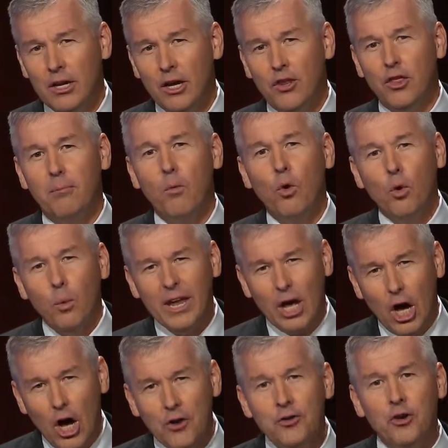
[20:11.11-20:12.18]
the more we
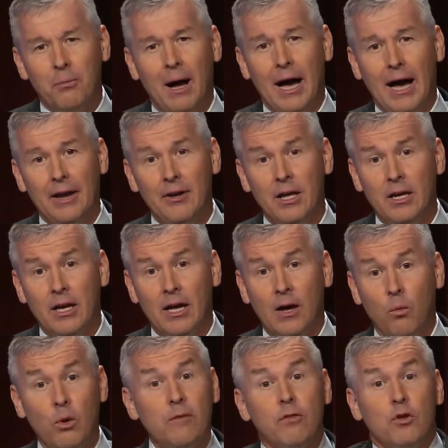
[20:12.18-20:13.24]
undermine
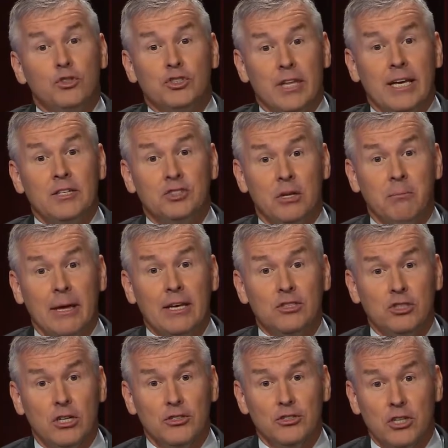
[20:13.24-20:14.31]
one of those things that makes
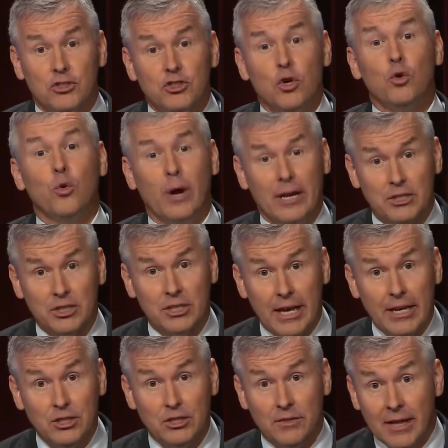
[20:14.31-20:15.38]
us so great as a
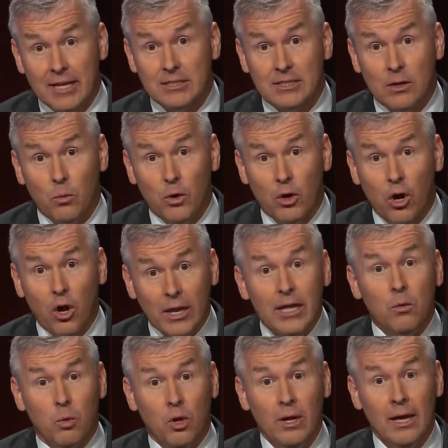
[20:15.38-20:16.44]
nation. And that's that we're all
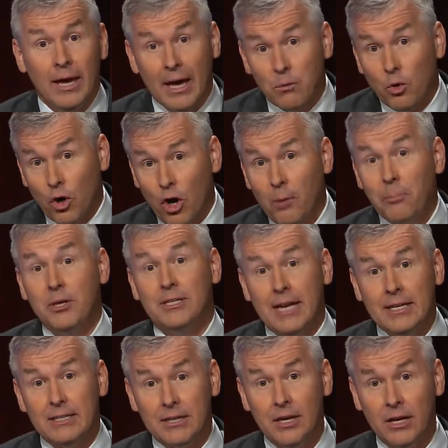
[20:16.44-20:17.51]
equal and we're all
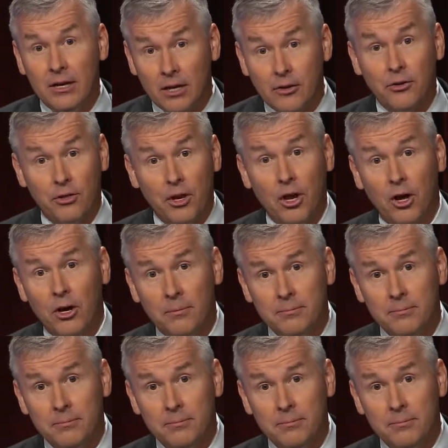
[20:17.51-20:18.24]
protected under the law.